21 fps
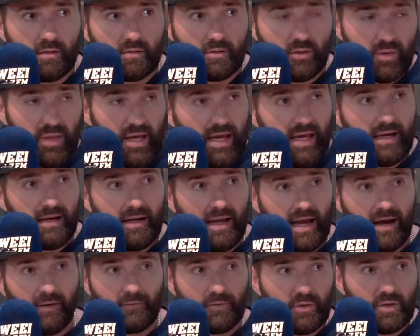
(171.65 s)
So then
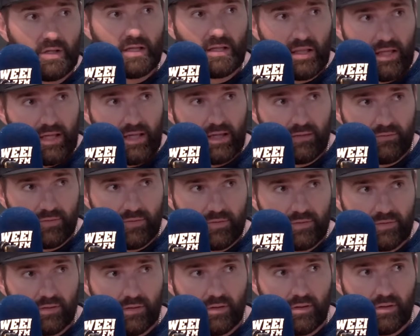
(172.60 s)
after he
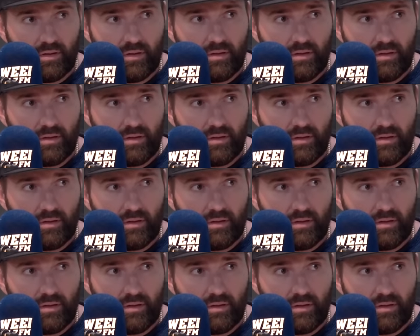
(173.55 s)
leaves,